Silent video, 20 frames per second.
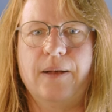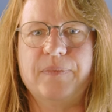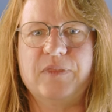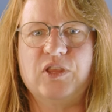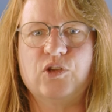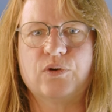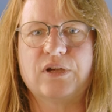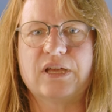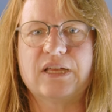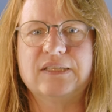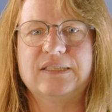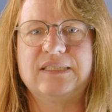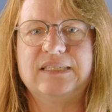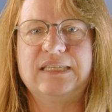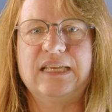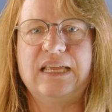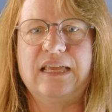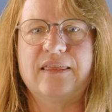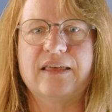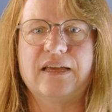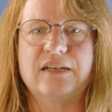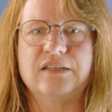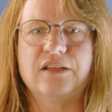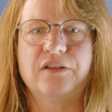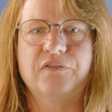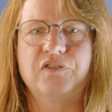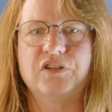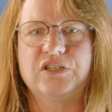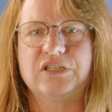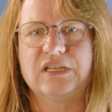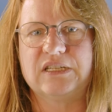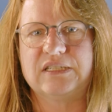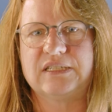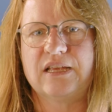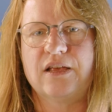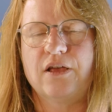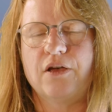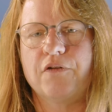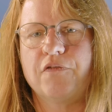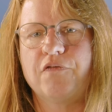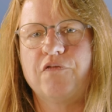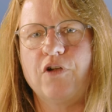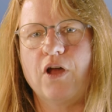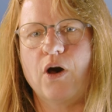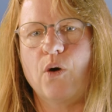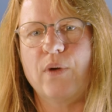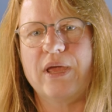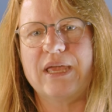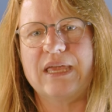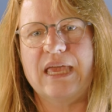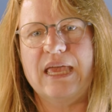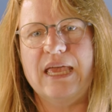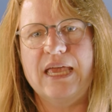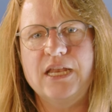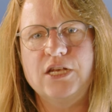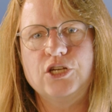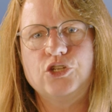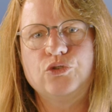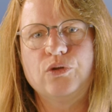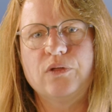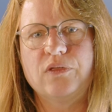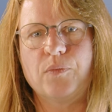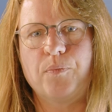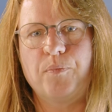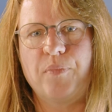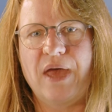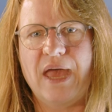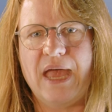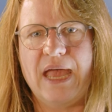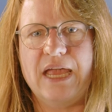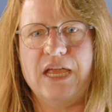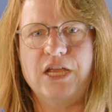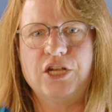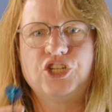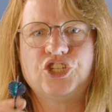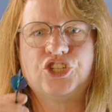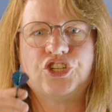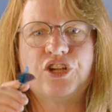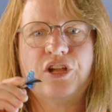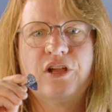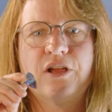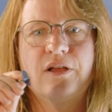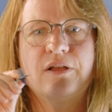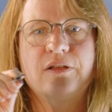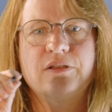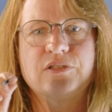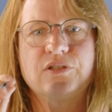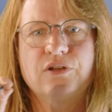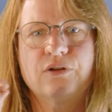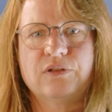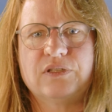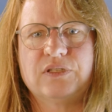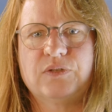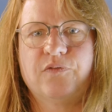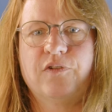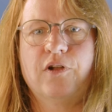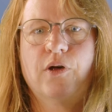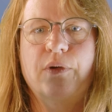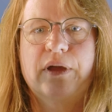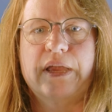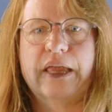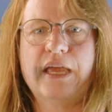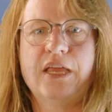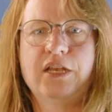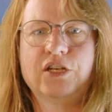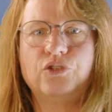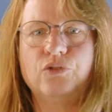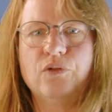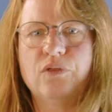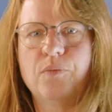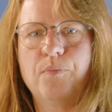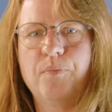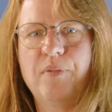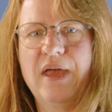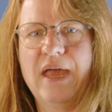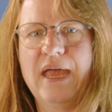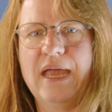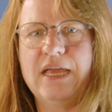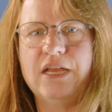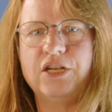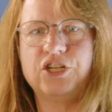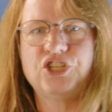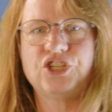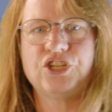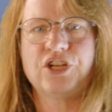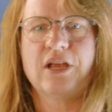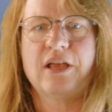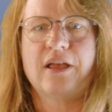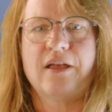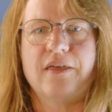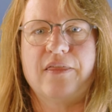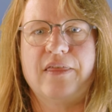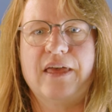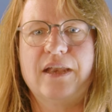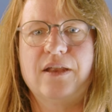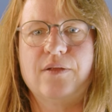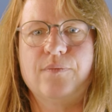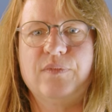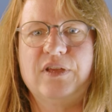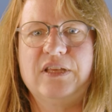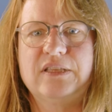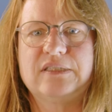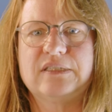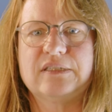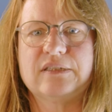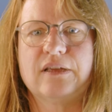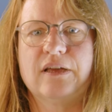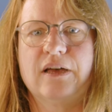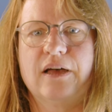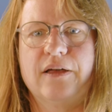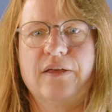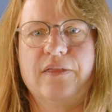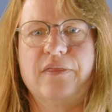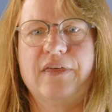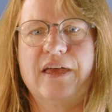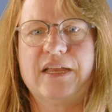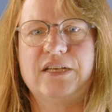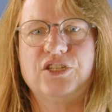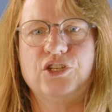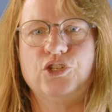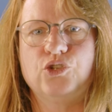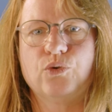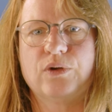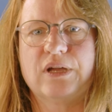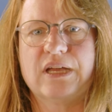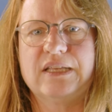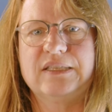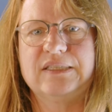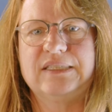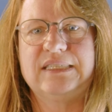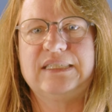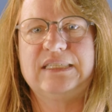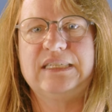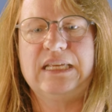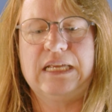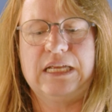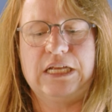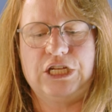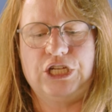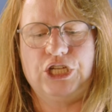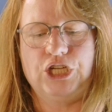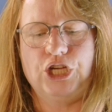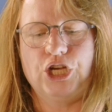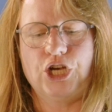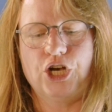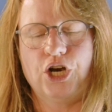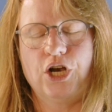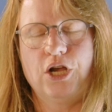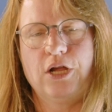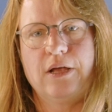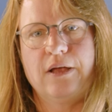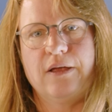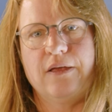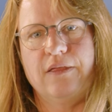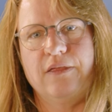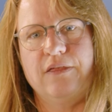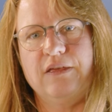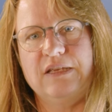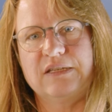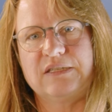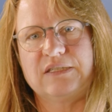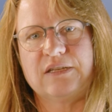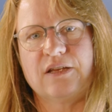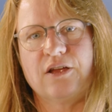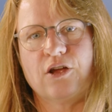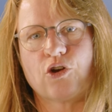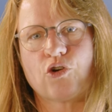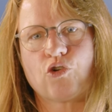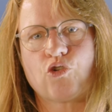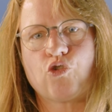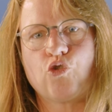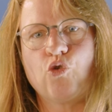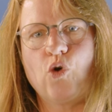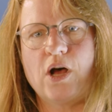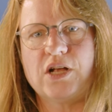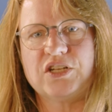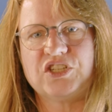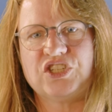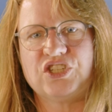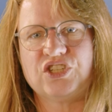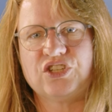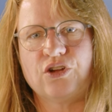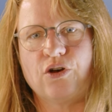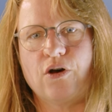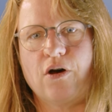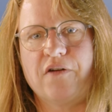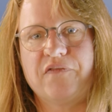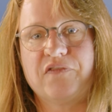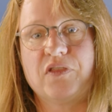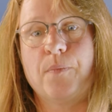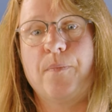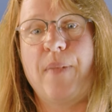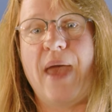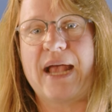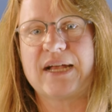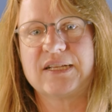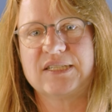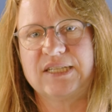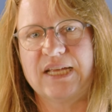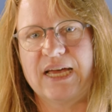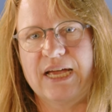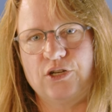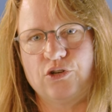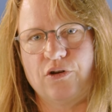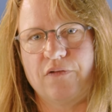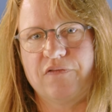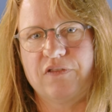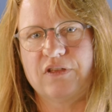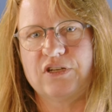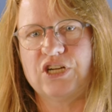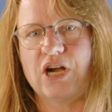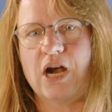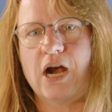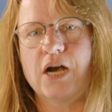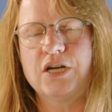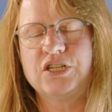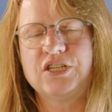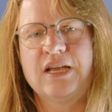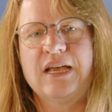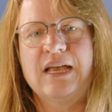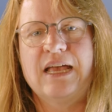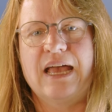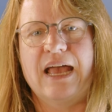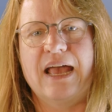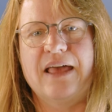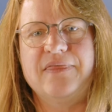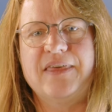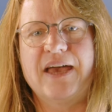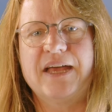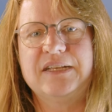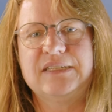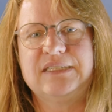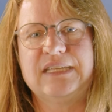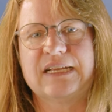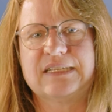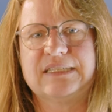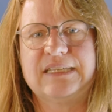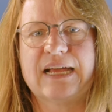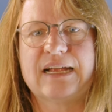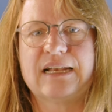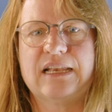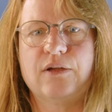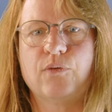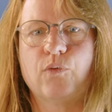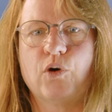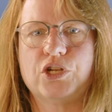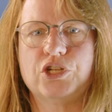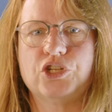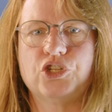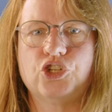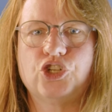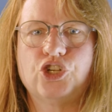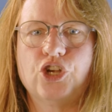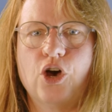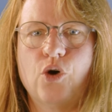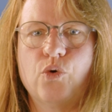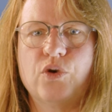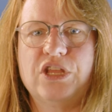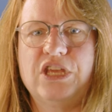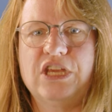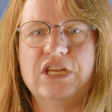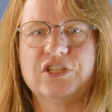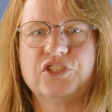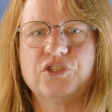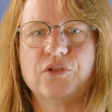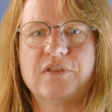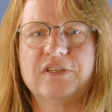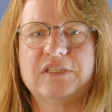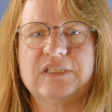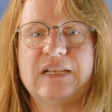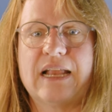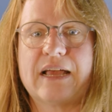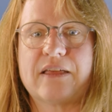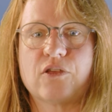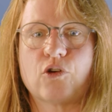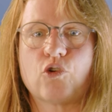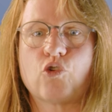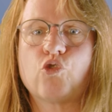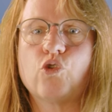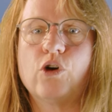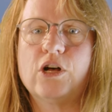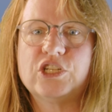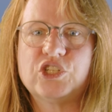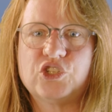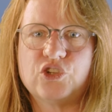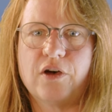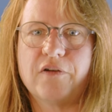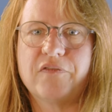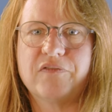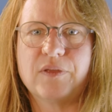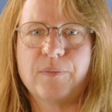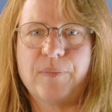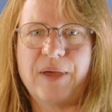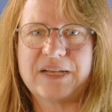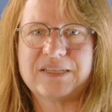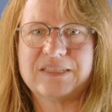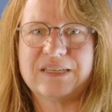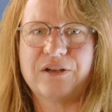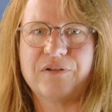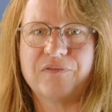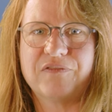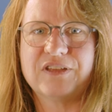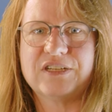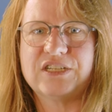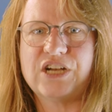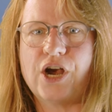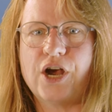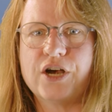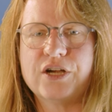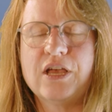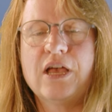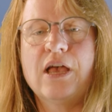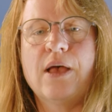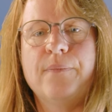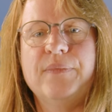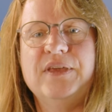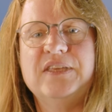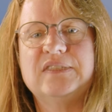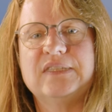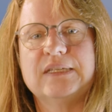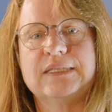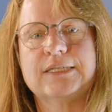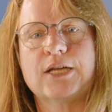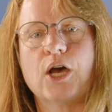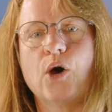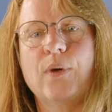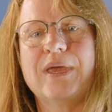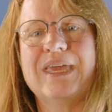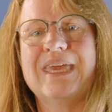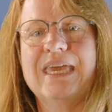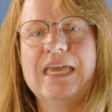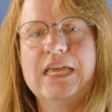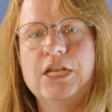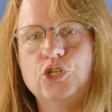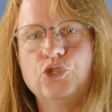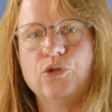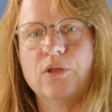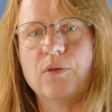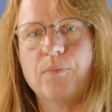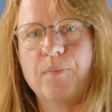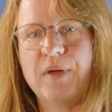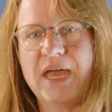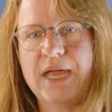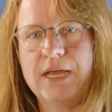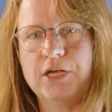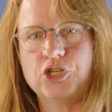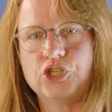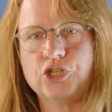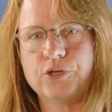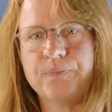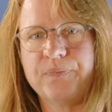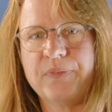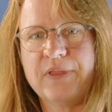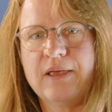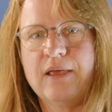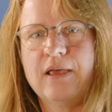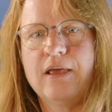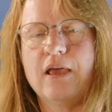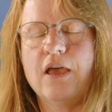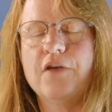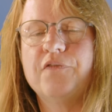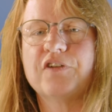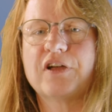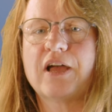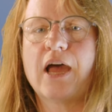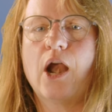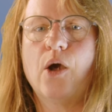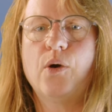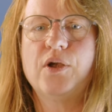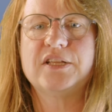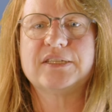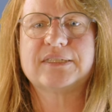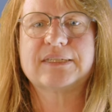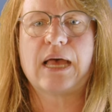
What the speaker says: you can see that if it is flowing into the page, so it's flowing into the page, then it means that you can see here this cross of the backside of the dart, and that is exactly what is shown here. So this is like the cross of the backside of the dart, means it's going into the page. If a current is